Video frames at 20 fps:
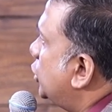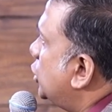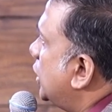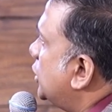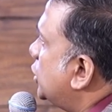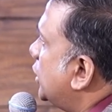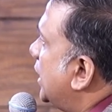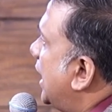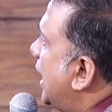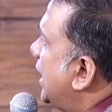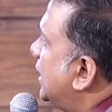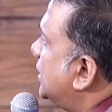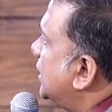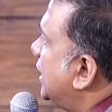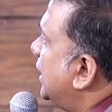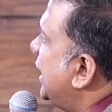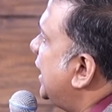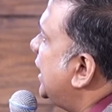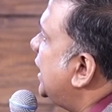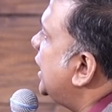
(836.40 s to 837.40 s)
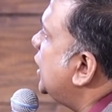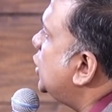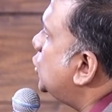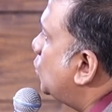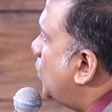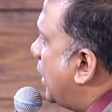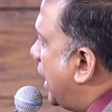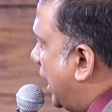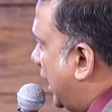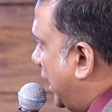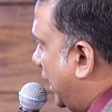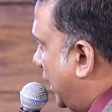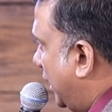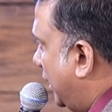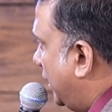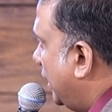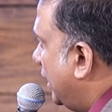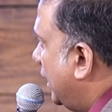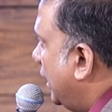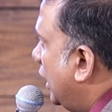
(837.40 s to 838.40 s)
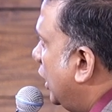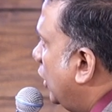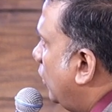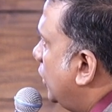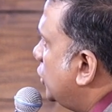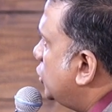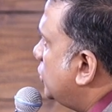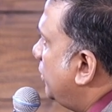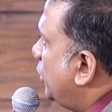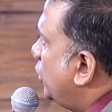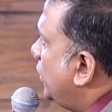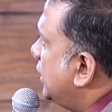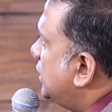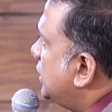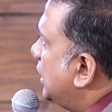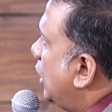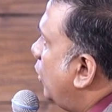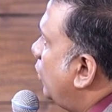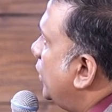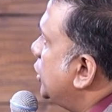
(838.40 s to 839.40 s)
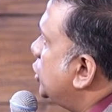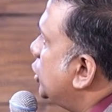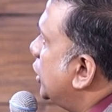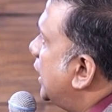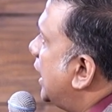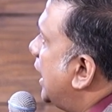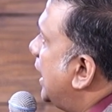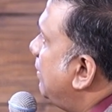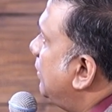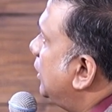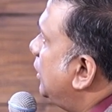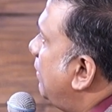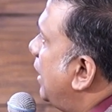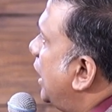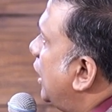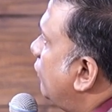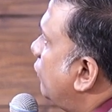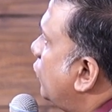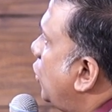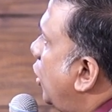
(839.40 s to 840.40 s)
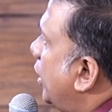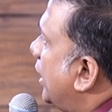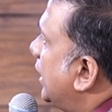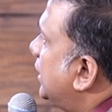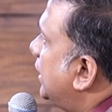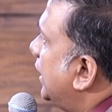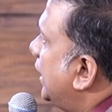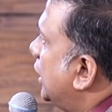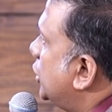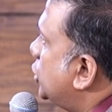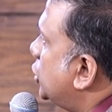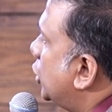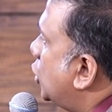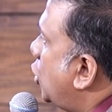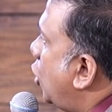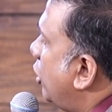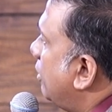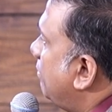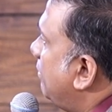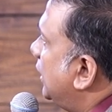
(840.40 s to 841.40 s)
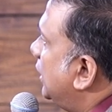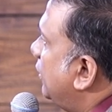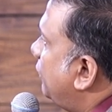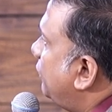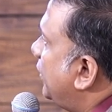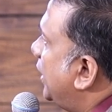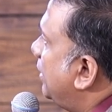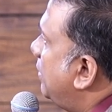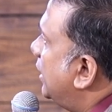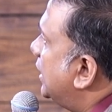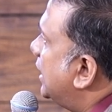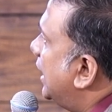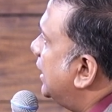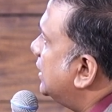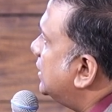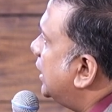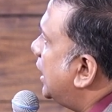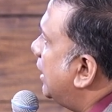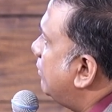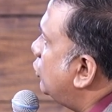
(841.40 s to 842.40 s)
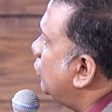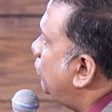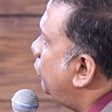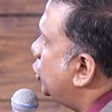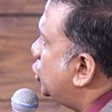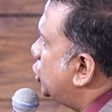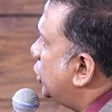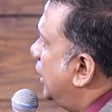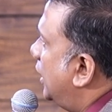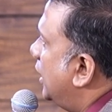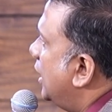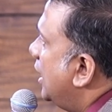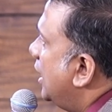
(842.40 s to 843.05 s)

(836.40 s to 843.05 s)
child? She answered, it is well. Verse number 20 said, now when she came with the man of God at the hill, she caught him by the feet, but Gehazi came to push her.